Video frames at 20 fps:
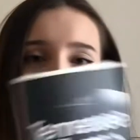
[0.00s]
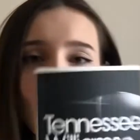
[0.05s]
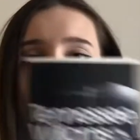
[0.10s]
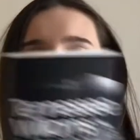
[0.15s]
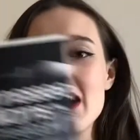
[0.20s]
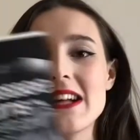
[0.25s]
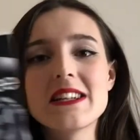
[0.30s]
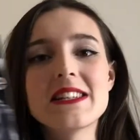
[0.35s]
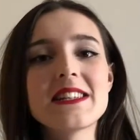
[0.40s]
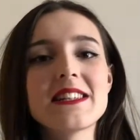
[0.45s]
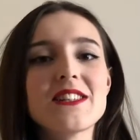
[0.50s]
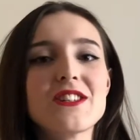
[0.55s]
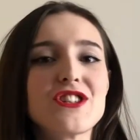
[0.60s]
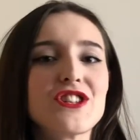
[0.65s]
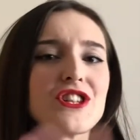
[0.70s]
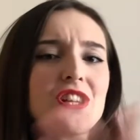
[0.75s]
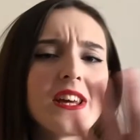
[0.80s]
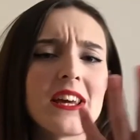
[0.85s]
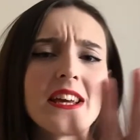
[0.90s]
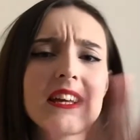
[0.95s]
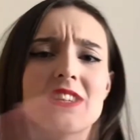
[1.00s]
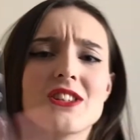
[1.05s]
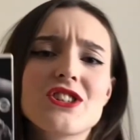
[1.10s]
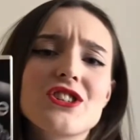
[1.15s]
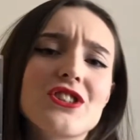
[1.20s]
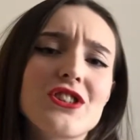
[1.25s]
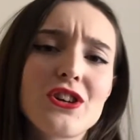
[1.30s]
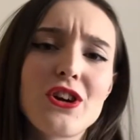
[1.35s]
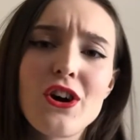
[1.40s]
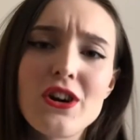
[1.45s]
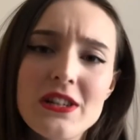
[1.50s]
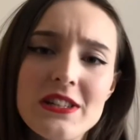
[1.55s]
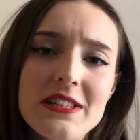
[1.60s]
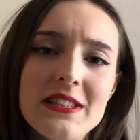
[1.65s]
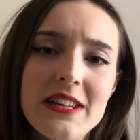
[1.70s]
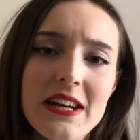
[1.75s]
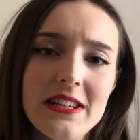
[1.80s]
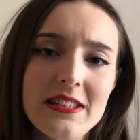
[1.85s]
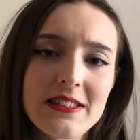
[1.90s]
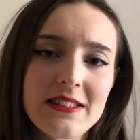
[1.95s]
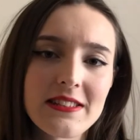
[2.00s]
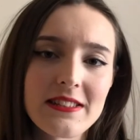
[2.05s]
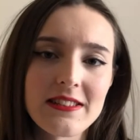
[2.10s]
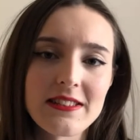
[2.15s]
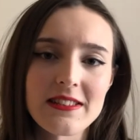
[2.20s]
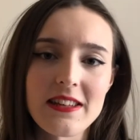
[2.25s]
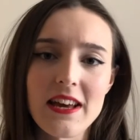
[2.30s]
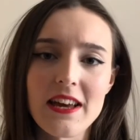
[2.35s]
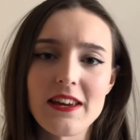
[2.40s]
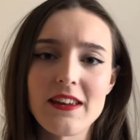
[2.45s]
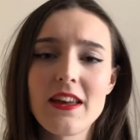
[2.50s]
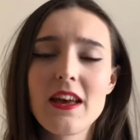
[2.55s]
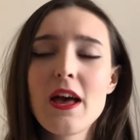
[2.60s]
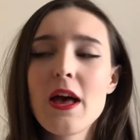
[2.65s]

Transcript: It didn't change the contents inside,